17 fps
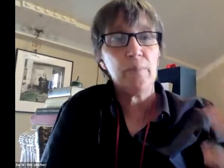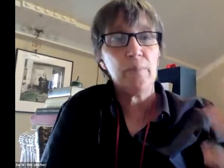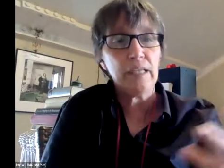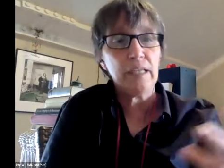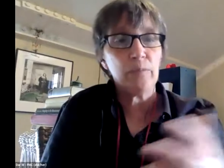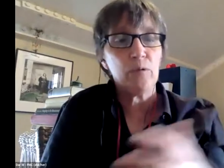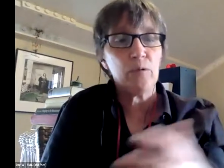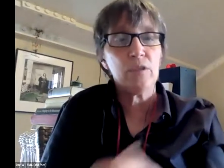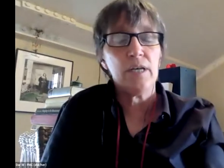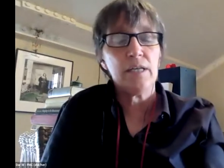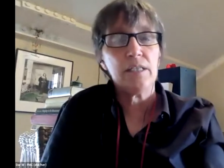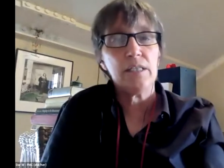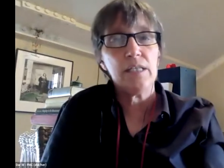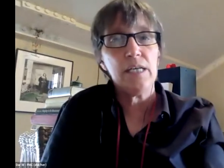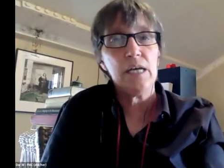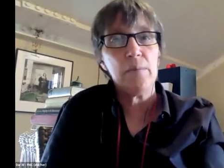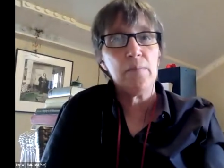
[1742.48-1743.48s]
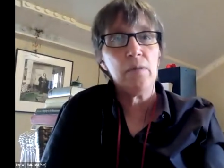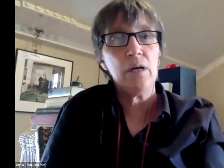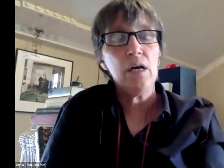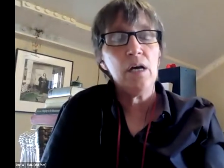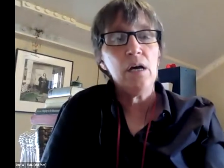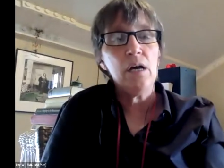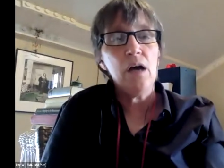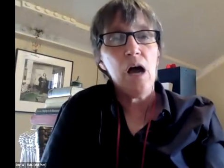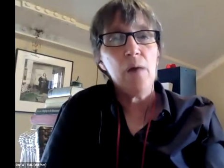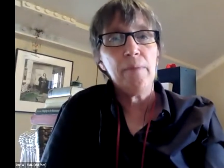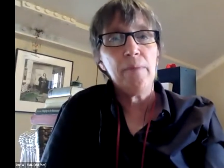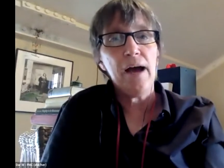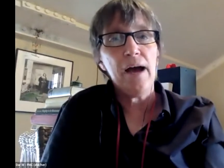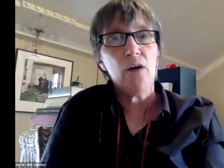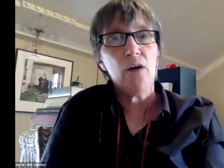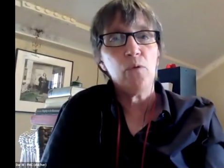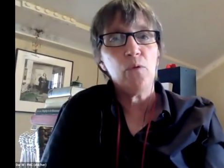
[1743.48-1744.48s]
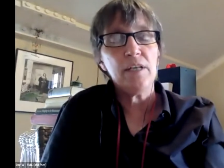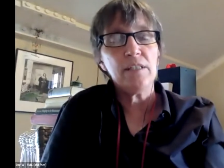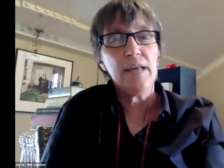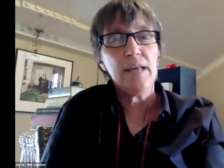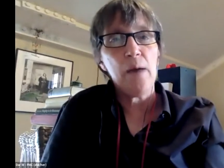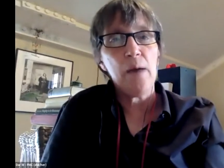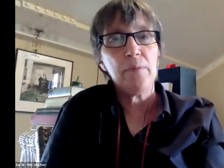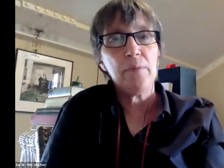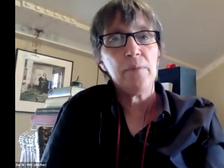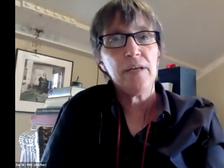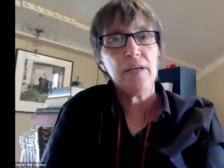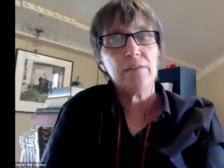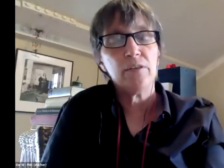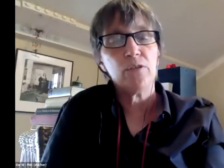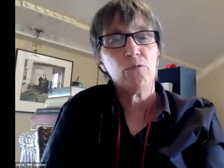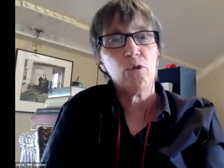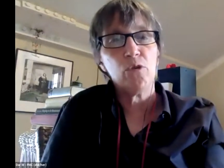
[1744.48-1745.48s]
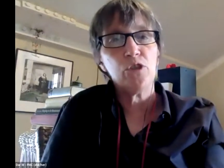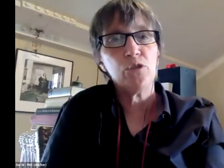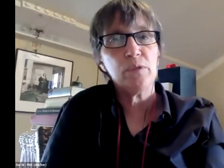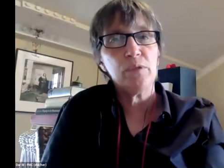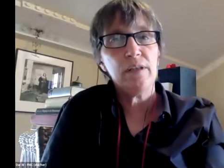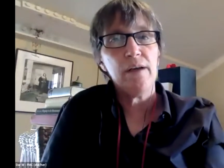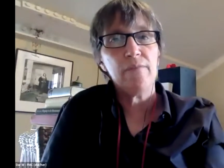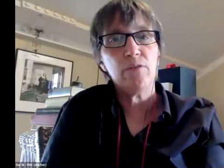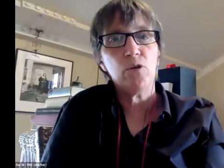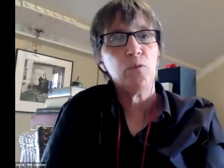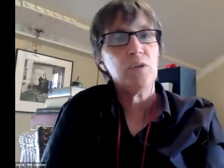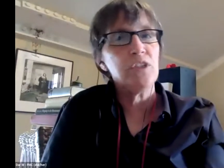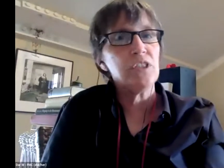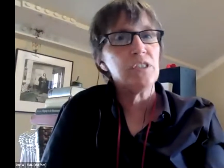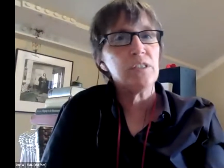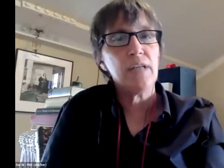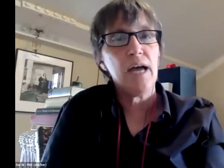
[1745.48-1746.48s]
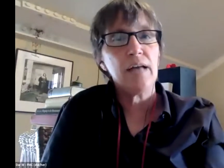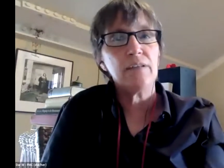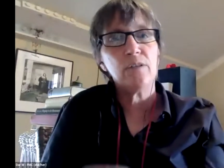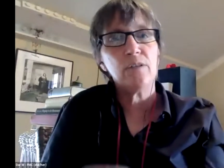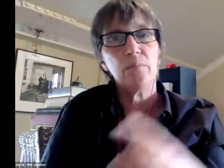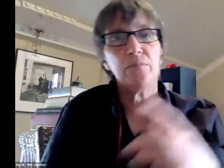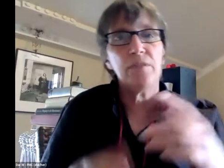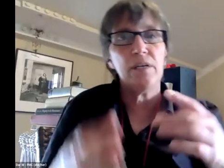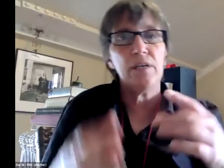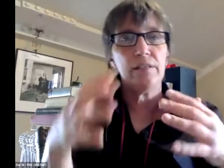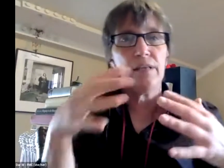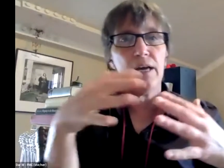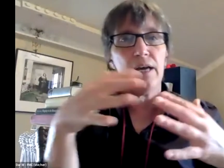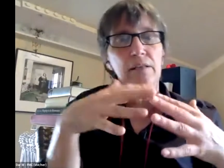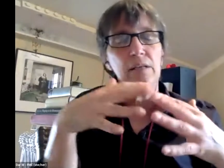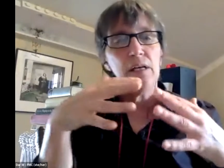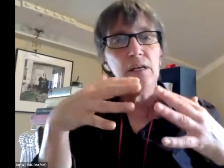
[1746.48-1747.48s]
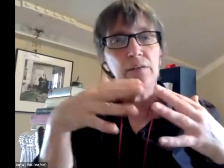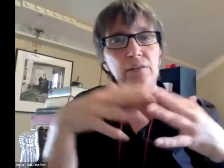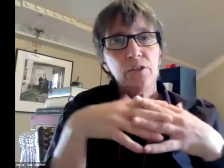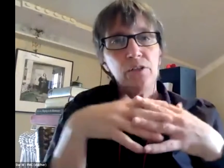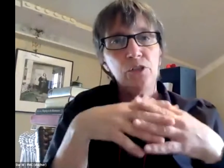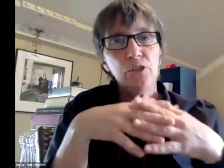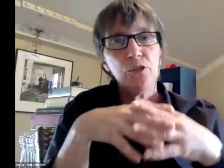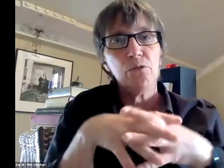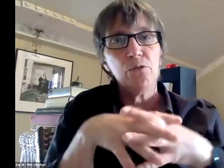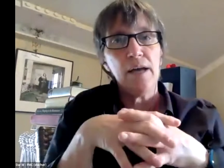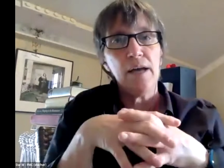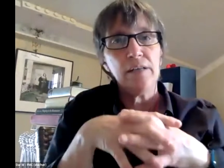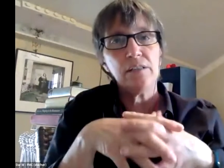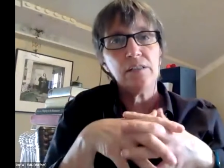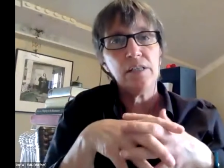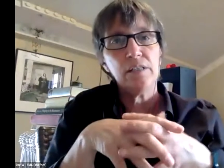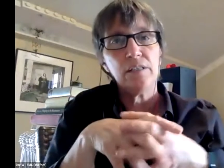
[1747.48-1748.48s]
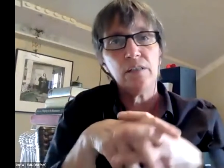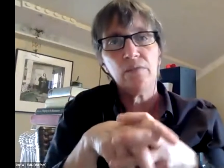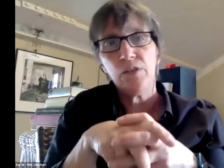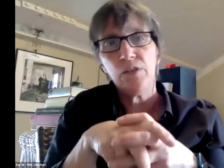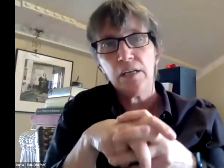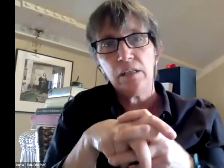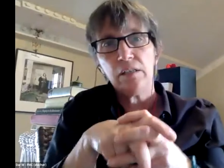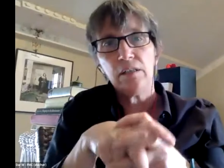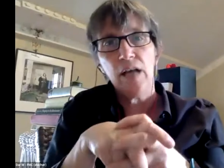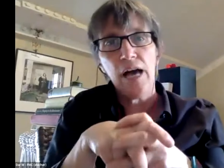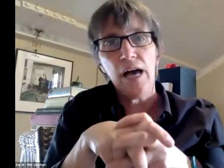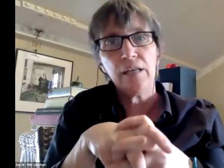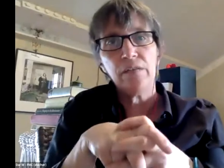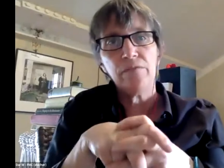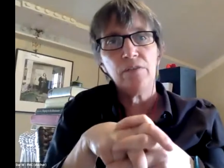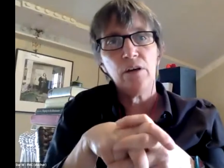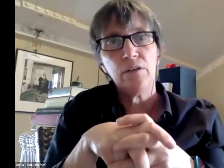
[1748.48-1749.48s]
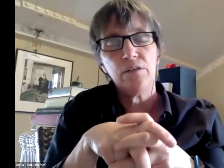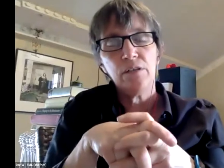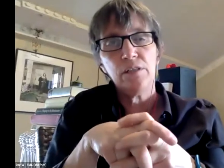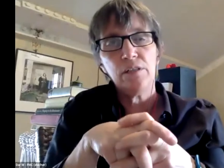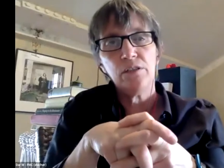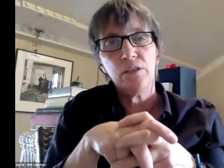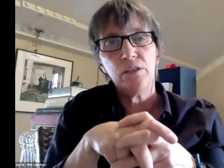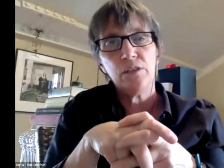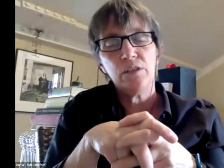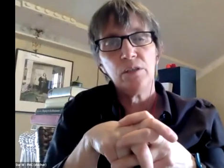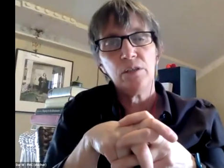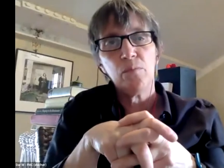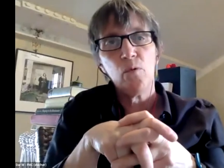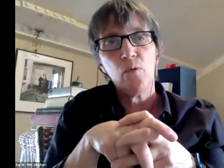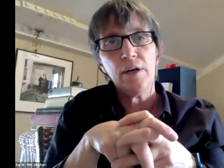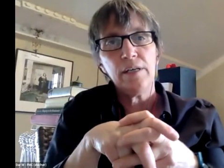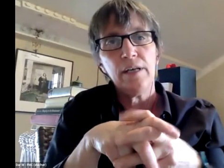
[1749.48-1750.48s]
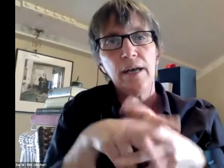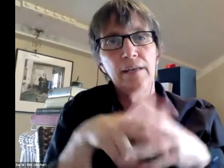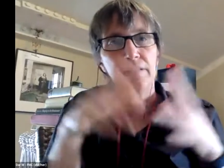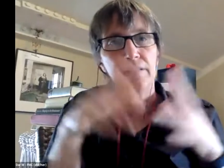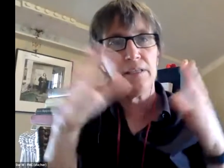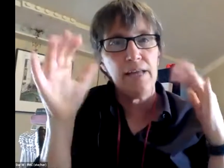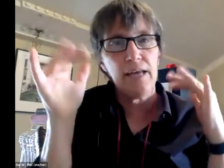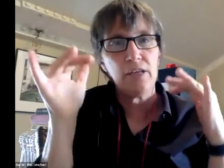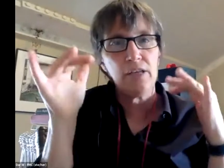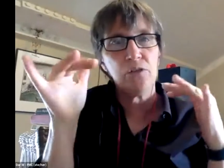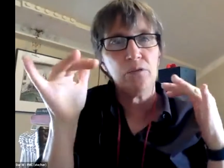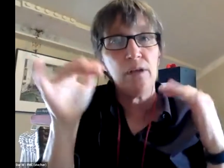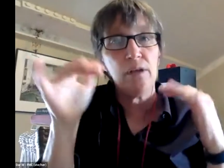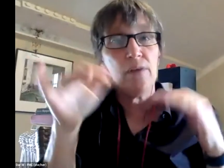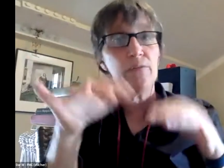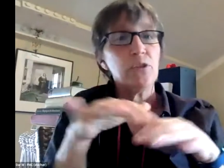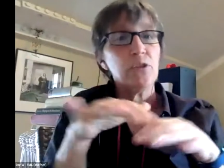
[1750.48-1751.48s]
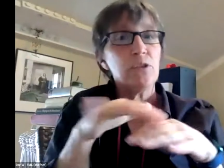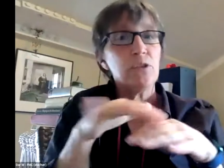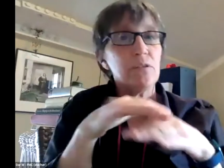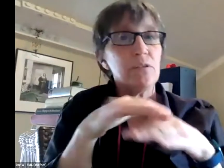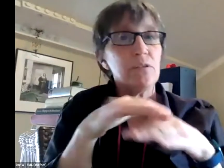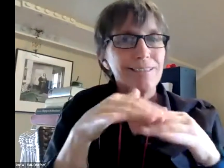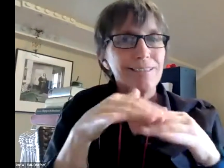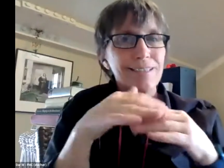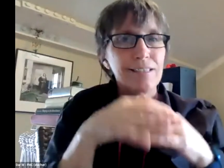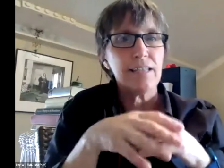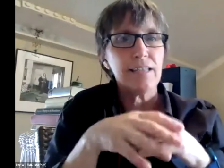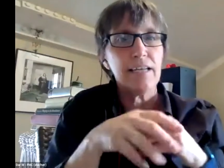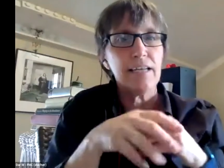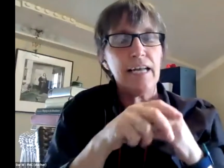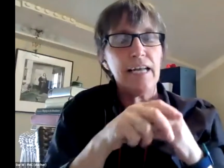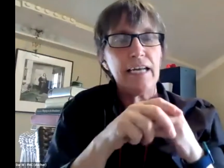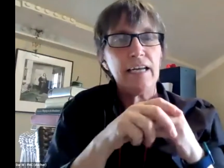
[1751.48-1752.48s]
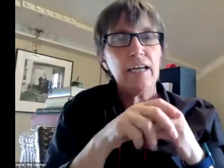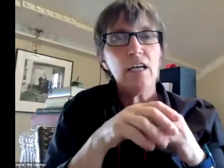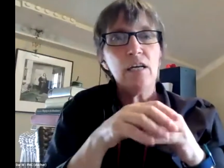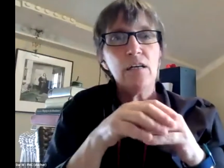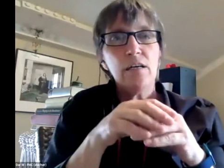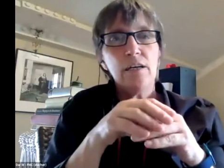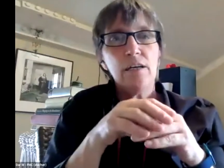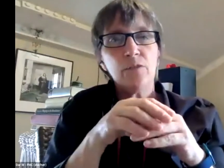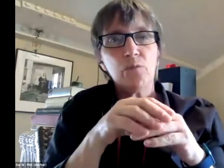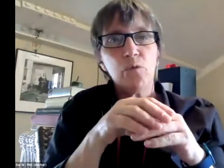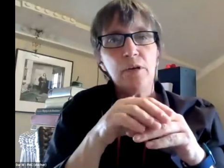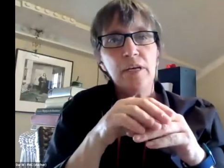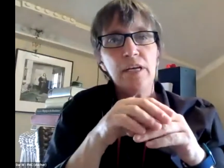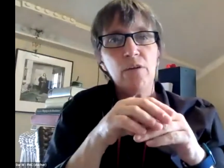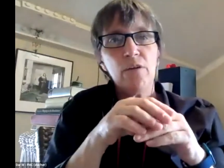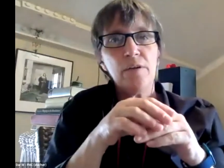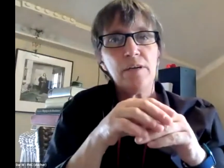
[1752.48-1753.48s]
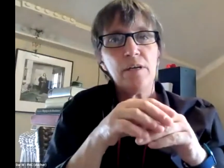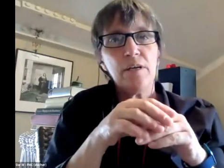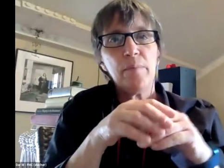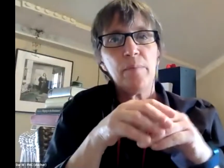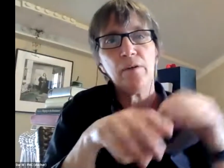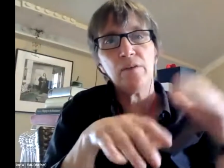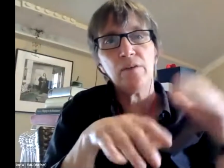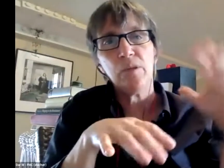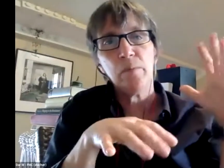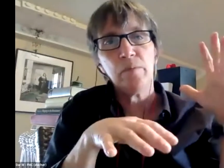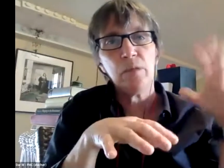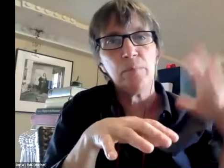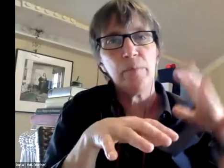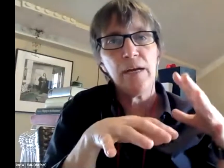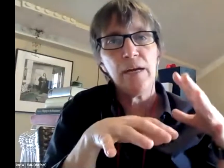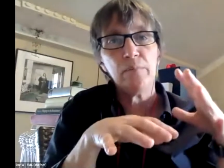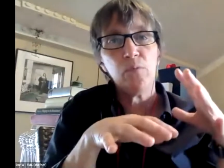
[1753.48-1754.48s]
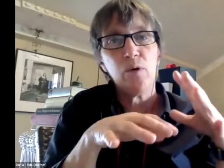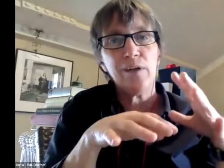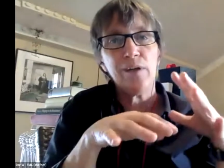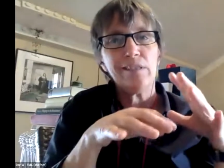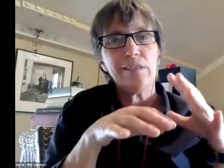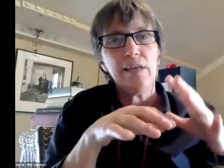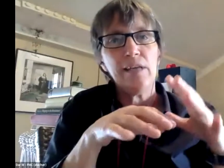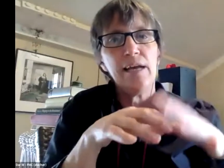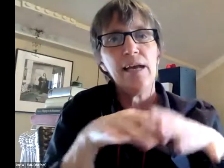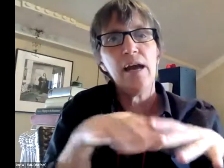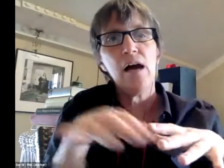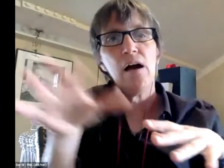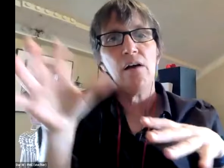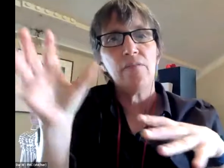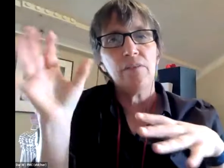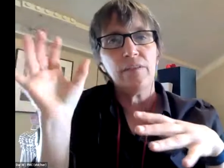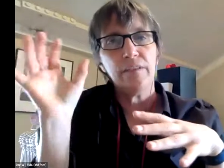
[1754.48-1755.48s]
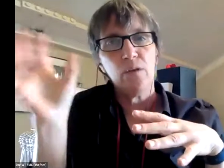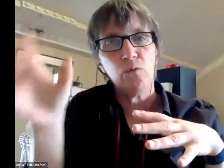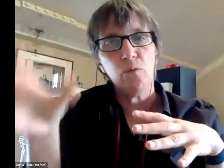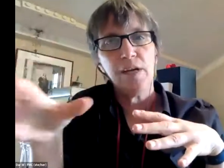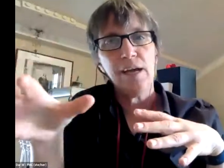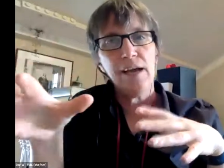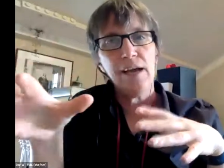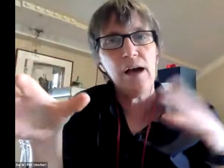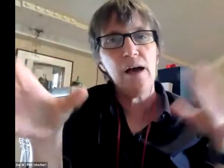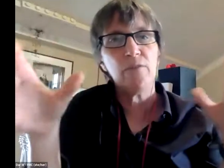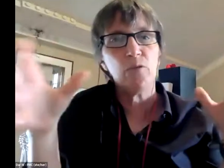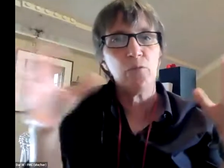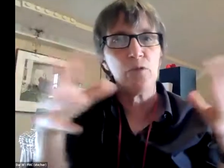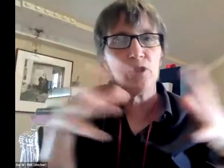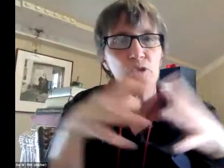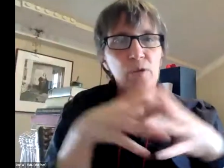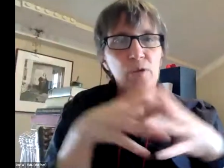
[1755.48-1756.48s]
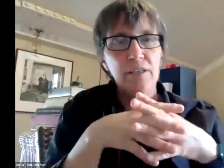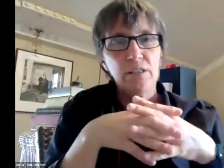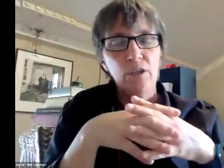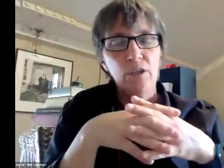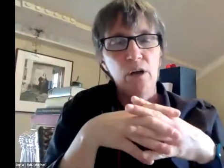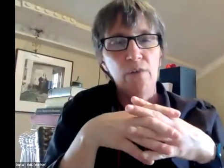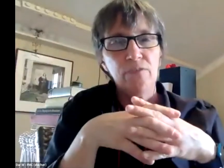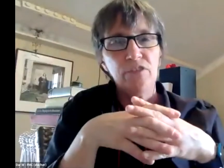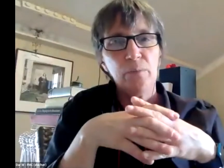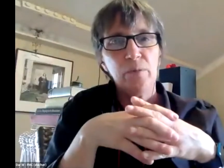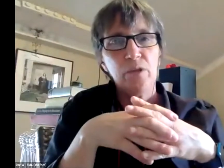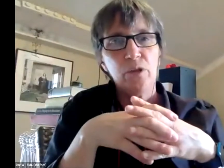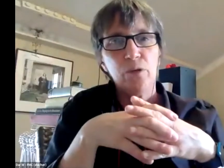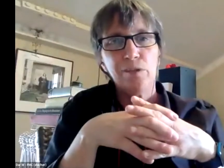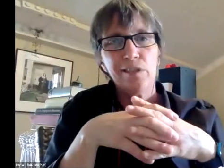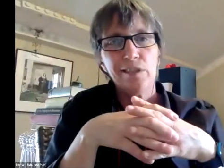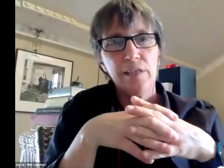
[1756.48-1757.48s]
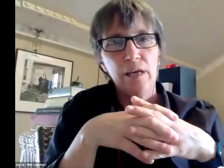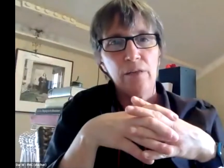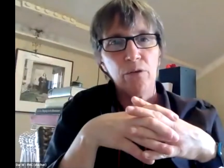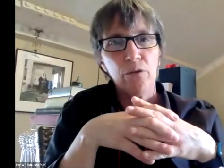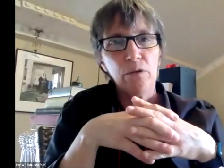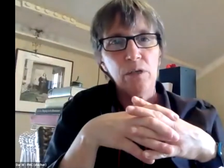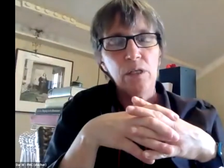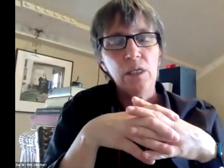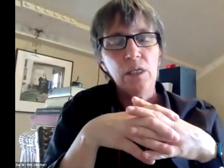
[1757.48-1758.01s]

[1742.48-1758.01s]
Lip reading: experts like Tim about what is happening at the grocery level, which is not something that the two entities have done a lot of into this point at the national level. So that's exciting, is we're hearing about some of the pain points they have and that we have, and we're trying to solve some of those together.